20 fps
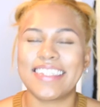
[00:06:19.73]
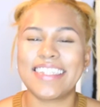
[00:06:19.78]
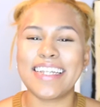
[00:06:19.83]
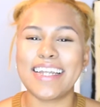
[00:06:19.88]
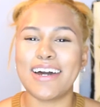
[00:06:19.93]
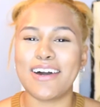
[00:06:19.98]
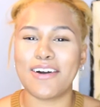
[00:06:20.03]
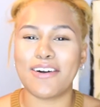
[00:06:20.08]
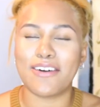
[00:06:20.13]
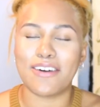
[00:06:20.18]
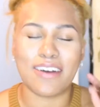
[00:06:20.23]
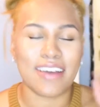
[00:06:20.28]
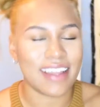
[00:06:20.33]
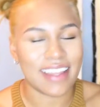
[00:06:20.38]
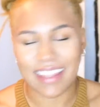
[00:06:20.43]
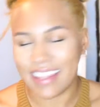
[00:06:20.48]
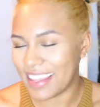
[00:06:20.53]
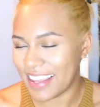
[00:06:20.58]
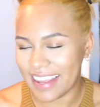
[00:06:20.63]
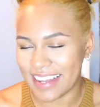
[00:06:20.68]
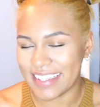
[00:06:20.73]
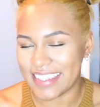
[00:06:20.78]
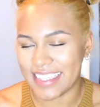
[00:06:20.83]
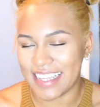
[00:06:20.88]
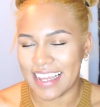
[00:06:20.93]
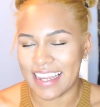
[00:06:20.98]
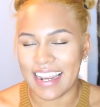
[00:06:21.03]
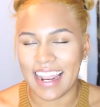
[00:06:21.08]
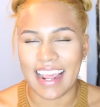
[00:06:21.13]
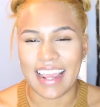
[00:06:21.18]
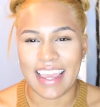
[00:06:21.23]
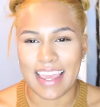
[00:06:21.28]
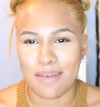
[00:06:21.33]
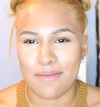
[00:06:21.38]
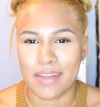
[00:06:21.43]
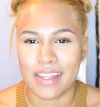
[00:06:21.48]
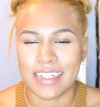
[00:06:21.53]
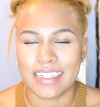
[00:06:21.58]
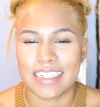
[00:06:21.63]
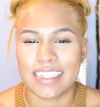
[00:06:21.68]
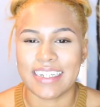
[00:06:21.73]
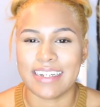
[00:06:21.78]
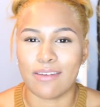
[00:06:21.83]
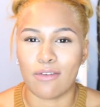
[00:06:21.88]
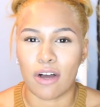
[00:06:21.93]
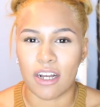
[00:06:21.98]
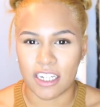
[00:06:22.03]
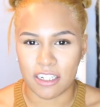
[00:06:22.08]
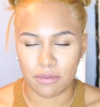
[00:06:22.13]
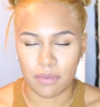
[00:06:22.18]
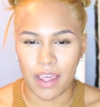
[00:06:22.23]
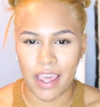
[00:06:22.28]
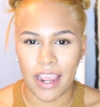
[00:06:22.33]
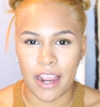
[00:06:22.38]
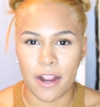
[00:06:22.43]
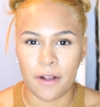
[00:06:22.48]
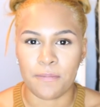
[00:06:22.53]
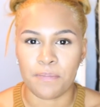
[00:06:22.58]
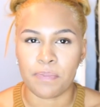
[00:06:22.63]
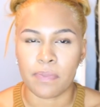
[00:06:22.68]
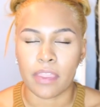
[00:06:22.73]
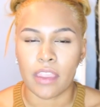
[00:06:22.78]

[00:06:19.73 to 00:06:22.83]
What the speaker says: So like I said, I came in, she washed my hair